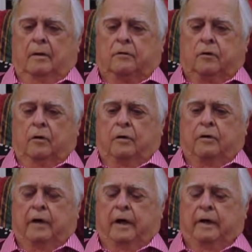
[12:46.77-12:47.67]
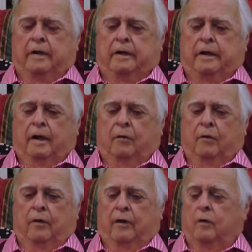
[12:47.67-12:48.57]
George Cate and I were
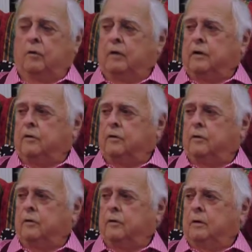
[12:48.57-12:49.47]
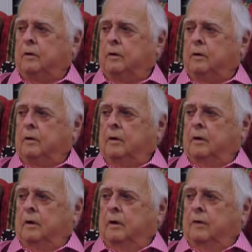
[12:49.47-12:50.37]
the only two
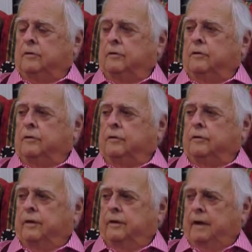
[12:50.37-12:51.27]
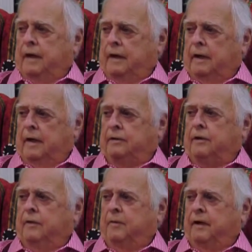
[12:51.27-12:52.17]
students in that class
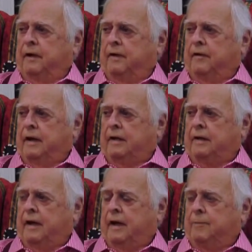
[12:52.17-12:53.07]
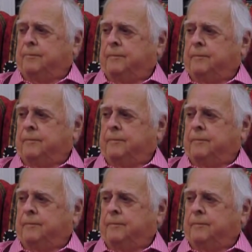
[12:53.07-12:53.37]
coming in at that time